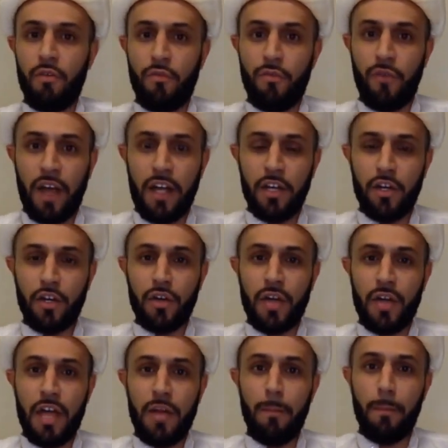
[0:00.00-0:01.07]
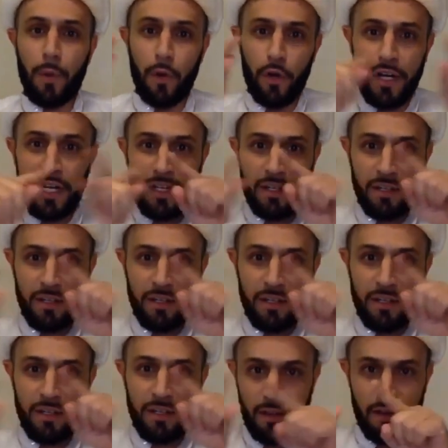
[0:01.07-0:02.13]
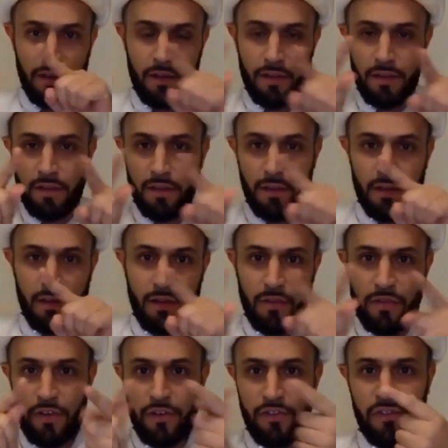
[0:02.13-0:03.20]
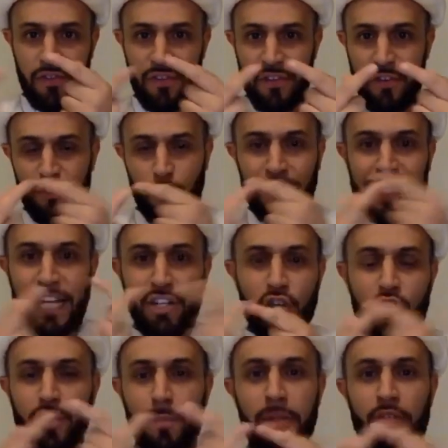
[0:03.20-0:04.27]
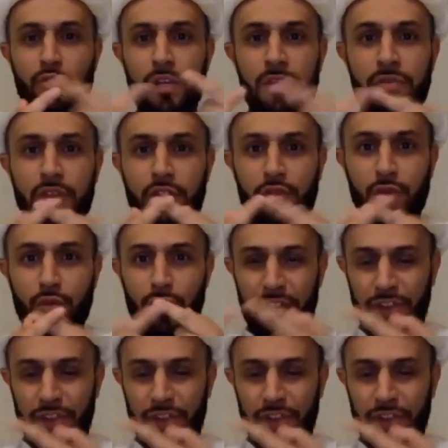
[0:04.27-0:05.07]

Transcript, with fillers: Fire and burning, there's there's a relationship between the two.